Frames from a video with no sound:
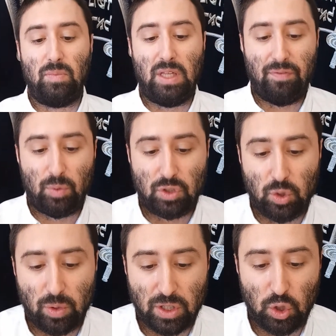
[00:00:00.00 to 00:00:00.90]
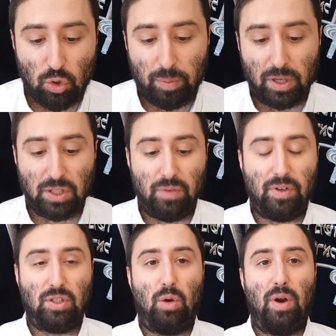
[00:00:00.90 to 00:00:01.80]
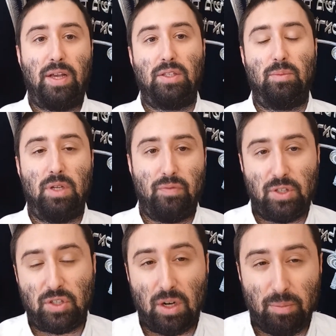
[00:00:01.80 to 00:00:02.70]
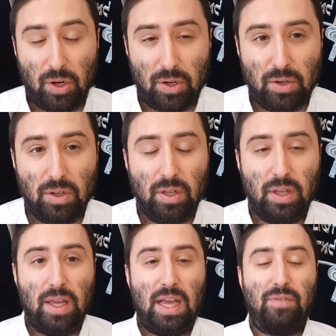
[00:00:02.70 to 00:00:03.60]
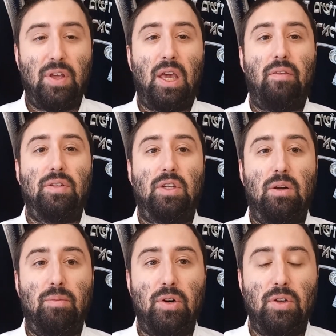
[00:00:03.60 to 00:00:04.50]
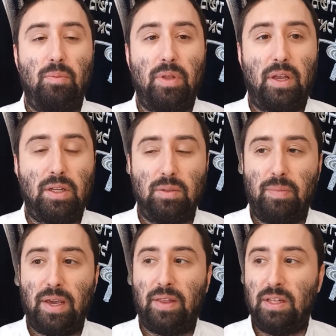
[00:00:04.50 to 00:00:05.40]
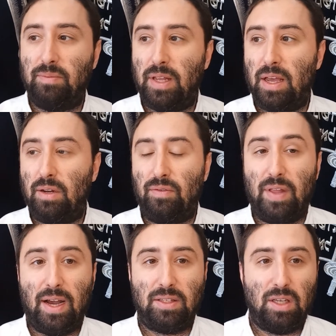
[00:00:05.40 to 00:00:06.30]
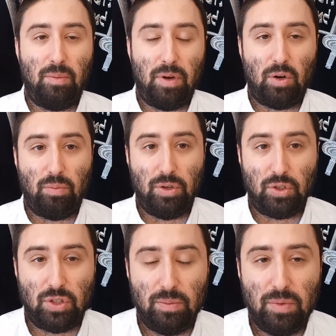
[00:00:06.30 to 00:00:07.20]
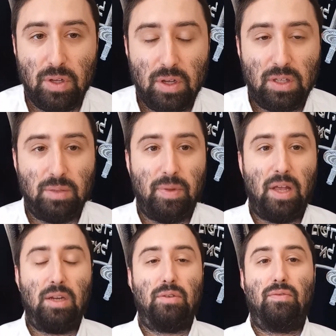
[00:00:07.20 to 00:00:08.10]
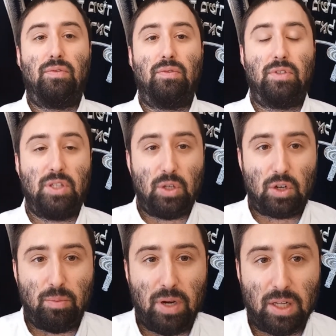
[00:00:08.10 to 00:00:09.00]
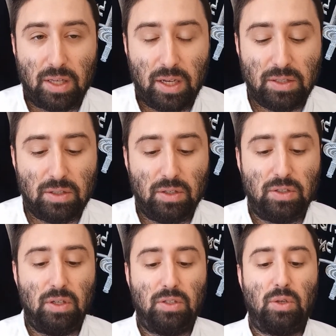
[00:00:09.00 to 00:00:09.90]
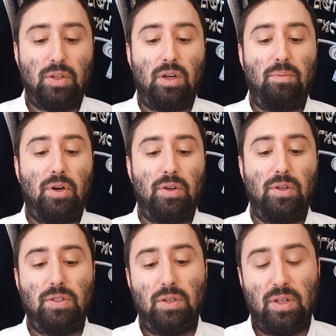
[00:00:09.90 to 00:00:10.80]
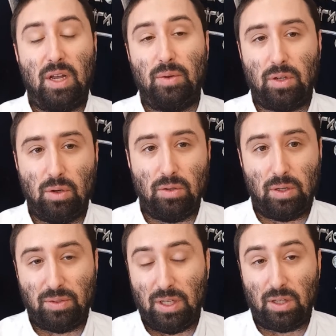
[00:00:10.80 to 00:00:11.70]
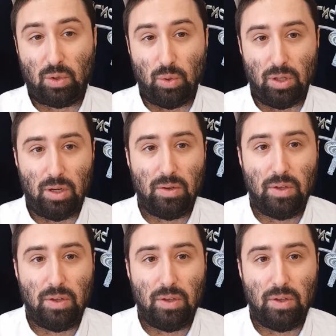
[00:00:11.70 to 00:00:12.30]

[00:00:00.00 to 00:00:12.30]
If it was two and two, it would be a suffix del raisa. But if it's derabanan, if the chiv is derabanan, meaning it's a beged that's made out of not semer or pishtim, it's made out of silk or polyester, so that's only derabanan, so then I would go into the kula.